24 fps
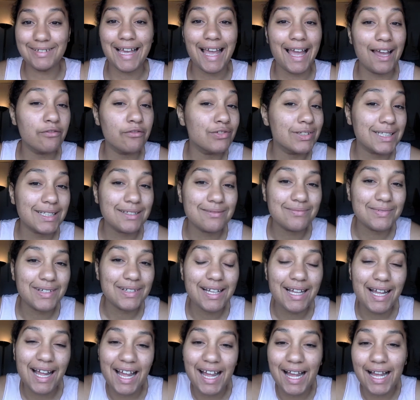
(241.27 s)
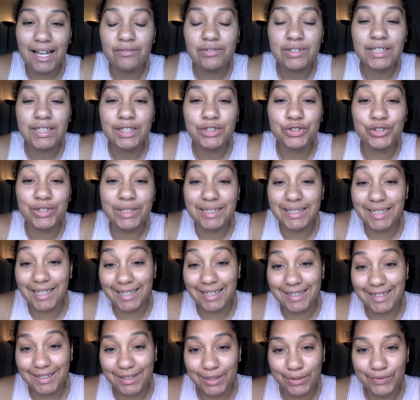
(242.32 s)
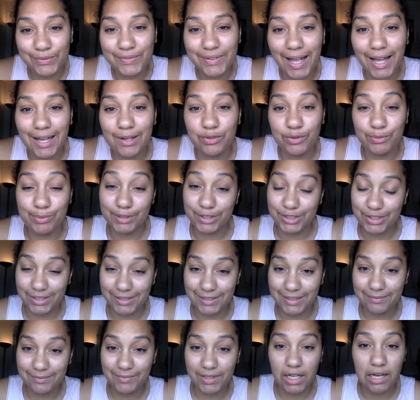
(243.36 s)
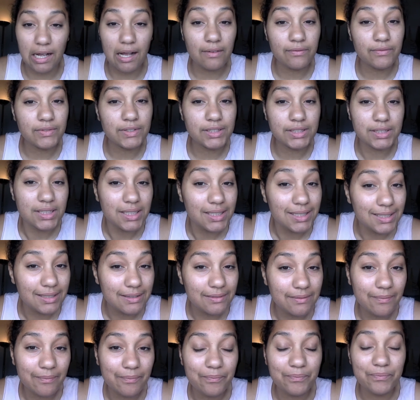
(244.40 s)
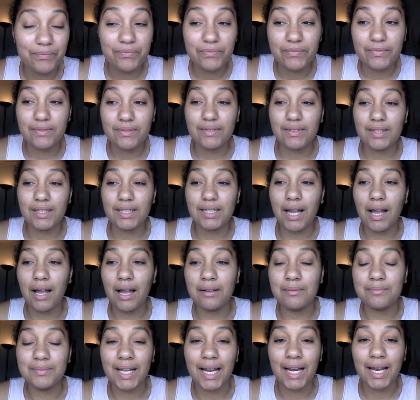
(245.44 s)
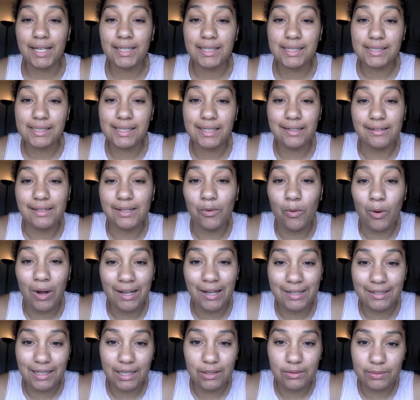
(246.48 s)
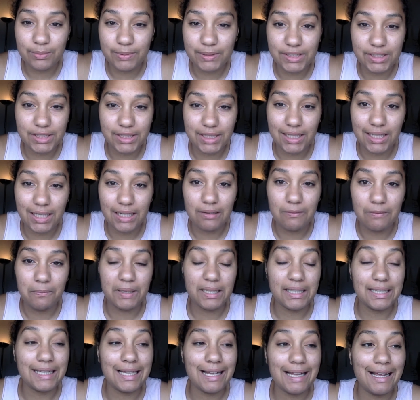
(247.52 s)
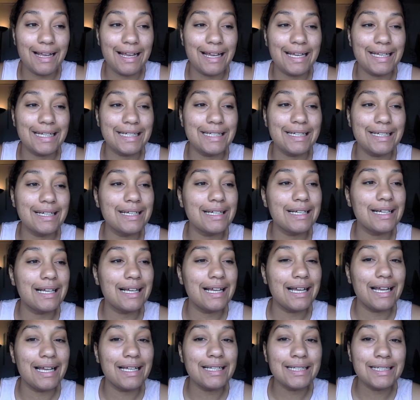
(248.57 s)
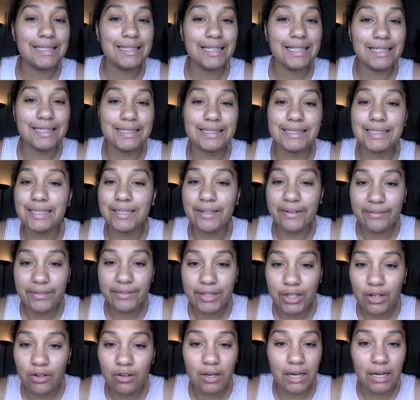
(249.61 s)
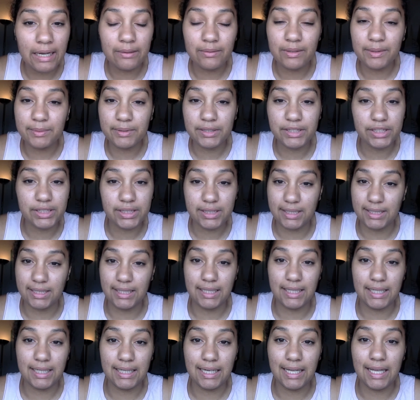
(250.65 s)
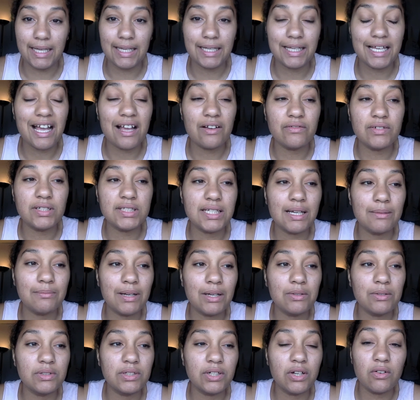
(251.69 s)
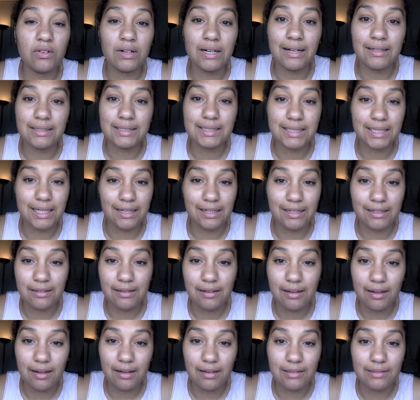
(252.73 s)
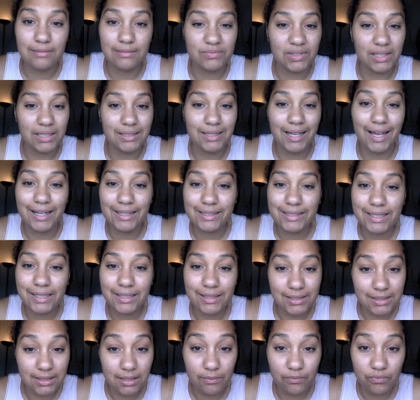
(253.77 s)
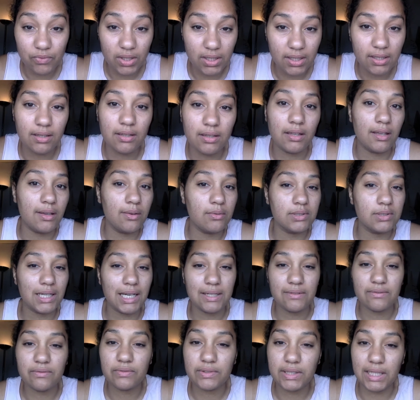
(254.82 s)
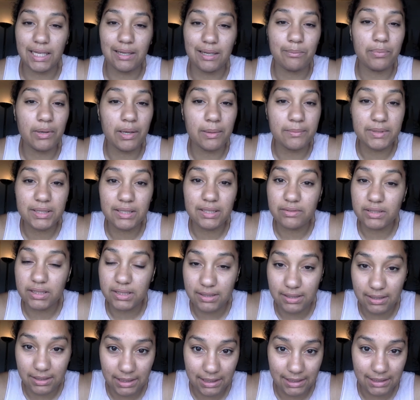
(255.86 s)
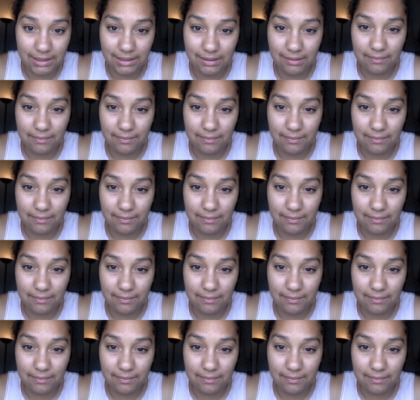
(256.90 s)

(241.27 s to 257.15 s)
everything, everything you could think of. I would put sugar, coffee, sugar, um, not necessarily water. I would put sugar, but like anything cereal, I would put sugar. Like, every time I would go out to get um, a latte or something, it would have like pumps of sugar in it,